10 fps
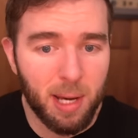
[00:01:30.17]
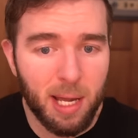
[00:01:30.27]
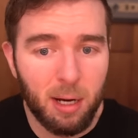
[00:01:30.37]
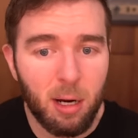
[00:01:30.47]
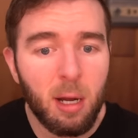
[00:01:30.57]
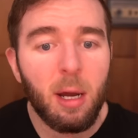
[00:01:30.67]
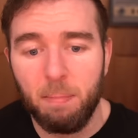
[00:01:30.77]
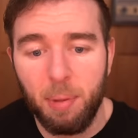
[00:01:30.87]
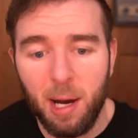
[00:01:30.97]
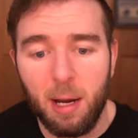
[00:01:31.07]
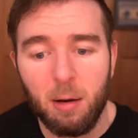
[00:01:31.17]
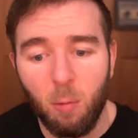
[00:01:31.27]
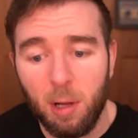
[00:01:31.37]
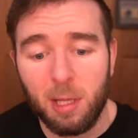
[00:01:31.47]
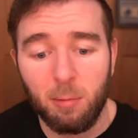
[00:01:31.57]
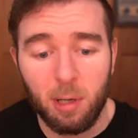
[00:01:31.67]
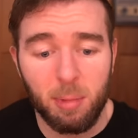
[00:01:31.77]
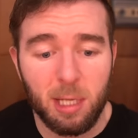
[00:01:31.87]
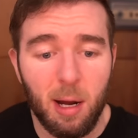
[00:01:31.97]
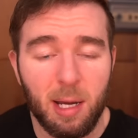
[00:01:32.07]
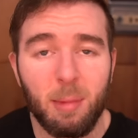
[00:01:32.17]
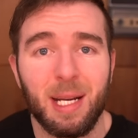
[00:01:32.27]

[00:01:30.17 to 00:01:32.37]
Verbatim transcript: manner. But one thing we're gonna be talking